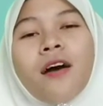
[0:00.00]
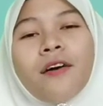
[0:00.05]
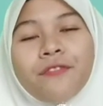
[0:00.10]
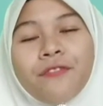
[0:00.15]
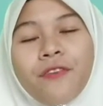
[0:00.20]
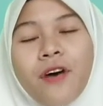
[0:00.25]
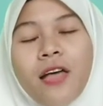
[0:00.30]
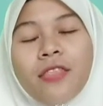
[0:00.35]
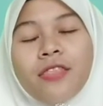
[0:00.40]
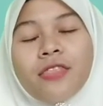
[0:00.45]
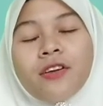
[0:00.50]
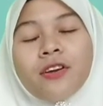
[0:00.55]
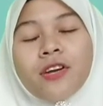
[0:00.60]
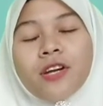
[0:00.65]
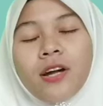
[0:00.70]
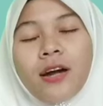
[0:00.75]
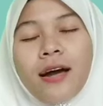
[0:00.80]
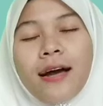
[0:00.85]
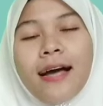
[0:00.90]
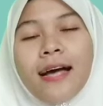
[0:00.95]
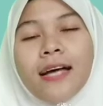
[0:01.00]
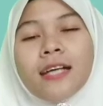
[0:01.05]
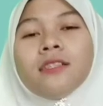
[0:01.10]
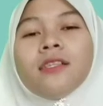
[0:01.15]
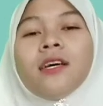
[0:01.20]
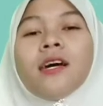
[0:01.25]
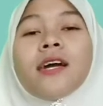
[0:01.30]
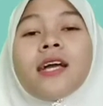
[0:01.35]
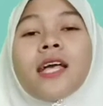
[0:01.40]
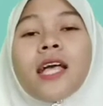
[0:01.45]
Father God,
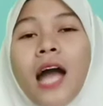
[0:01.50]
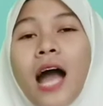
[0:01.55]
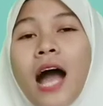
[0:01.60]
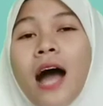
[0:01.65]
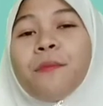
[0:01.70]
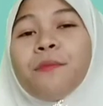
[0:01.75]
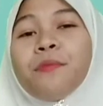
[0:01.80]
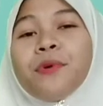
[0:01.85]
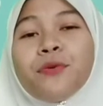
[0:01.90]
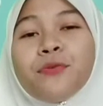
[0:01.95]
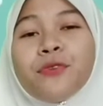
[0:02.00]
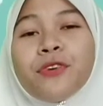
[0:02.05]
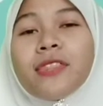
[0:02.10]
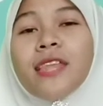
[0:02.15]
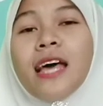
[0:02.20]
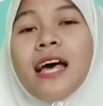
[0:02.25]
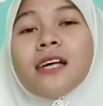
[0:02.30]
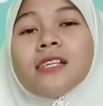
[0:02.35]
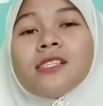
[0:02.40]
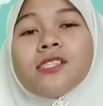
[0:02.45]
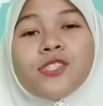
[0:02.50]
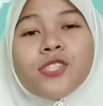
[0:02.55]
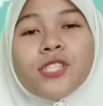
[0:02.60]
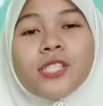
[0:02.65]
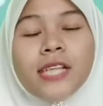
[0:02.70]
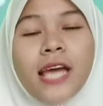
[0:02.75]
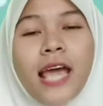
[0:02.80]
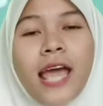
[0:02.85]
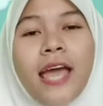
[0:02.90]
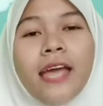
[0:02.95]
come be with us
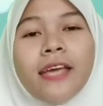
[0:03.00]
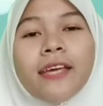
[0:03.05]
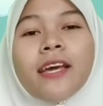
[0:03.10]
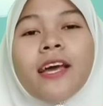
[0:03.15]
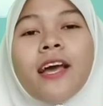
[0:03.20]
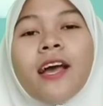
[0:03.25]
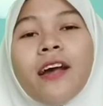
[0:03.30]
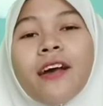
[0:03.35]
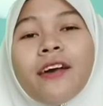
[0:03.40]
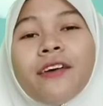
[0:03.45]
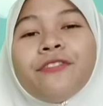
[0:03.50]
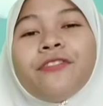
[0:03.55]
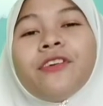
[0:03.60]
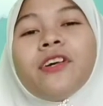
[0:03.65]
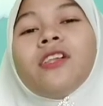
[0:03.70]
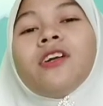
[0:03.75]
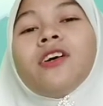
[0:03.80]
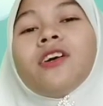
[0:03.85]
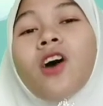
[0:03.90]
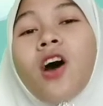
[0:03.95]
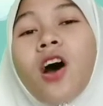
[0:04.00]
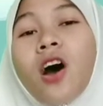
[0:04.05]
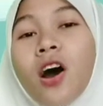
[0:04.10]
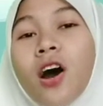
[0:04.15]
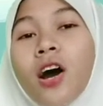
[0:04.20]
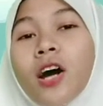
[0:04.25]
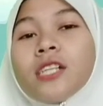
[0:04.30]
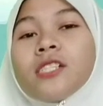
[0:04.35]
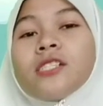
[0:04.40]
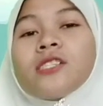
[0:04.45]
today. Fill our
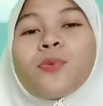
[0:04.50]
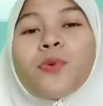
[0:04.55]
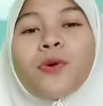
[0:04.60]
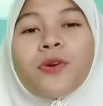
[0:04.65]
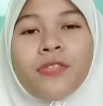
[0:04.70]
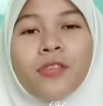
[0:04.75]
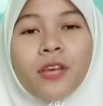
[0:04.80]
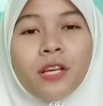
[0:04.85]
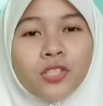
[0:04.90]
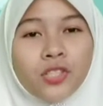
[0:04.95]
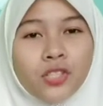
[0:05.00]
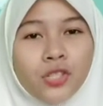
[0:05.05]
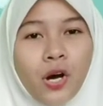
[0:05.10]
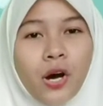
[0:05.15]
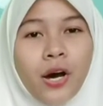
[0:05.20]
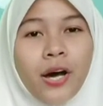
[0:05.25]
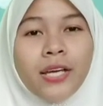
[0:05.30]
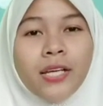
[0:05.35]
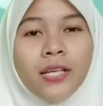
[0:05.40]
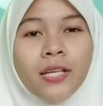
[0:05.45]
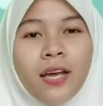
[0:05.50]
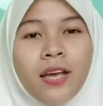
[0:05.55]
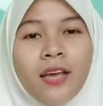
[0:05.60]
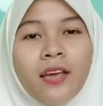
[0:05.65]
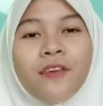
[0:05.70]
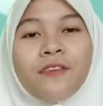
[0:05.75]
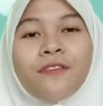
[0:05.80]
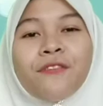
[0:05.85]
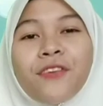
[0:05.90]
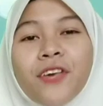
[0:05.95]
hearts with joy.
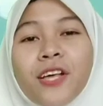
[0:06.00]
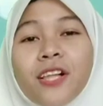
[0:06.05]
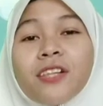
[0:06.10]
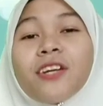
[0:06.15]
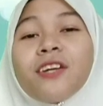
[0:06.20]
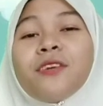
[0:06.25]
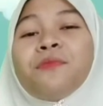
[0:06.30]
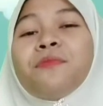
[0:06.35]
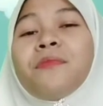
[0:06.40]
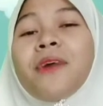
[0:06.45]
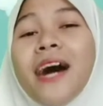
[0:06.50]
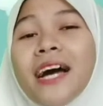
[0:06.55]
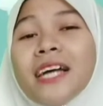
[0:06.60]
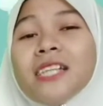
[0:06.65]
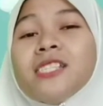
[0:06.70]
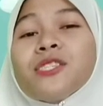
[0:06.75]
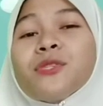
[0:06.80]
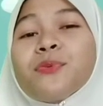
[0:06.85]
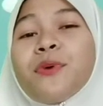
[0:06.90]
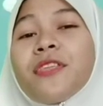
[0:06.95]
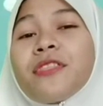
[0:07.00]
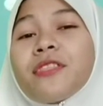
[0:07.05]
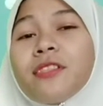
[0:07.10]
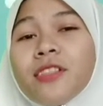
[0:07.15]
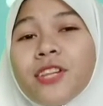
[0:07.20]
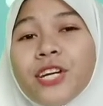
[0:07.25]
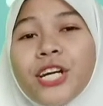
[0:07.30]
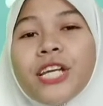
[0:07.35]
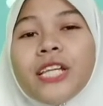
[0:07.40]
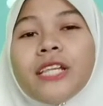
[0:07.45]
Fill our minds with
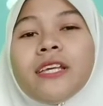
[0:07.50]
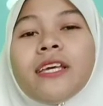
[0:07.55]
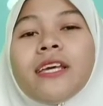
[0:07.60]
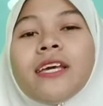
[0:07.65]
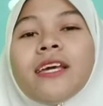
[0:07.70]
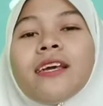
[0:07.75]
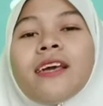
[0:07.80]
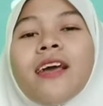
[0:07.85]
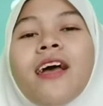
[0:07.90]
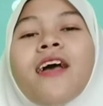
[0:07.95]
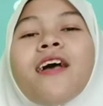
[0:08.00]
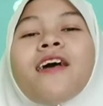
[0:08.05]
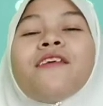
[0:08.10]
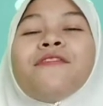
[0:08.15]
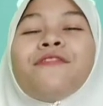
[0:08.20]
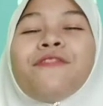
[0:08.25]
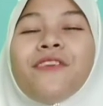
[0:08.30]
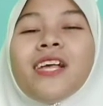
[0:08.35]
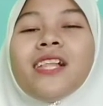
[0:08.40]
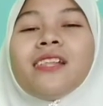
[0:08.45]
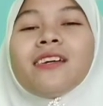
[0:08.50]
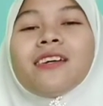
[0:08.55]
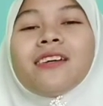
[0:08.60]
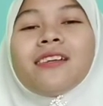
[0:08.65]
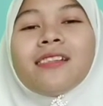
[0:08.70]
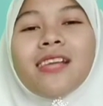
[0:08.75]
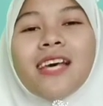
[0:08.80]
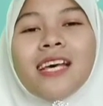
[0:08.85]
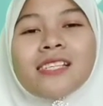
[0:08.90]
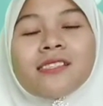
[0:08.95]
learning. Fill our
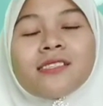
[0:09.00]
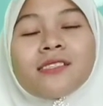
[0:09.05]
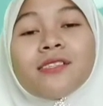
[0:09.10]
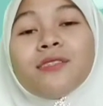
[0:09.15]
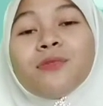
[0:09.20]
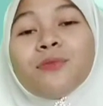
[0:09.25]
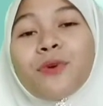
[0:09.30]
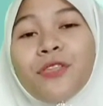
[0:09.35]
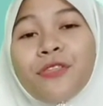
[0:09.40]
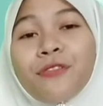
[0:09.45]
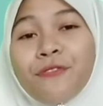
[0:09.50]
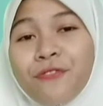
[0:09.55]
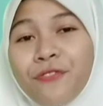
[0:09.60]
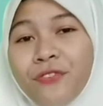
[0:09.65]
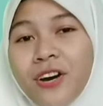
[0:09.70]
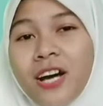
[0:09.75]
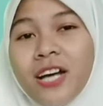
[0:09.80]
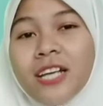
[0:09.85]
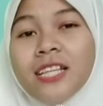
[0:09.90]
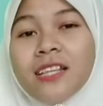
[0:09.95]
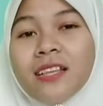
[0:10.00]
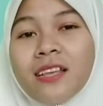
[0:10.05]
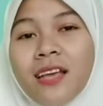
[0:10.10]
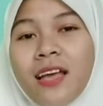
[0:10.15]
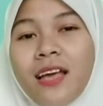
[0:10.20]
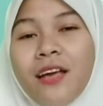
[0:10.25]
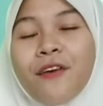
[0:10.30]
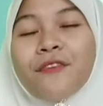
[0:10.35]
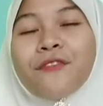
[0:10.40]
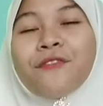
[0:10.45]
lesson with fun.
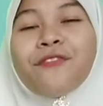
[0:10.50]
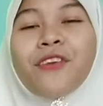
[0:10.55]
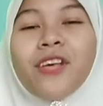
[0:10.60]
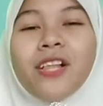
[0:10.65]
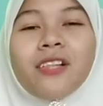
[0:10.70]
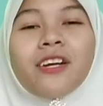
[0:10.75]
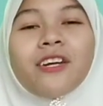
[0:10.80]
Fill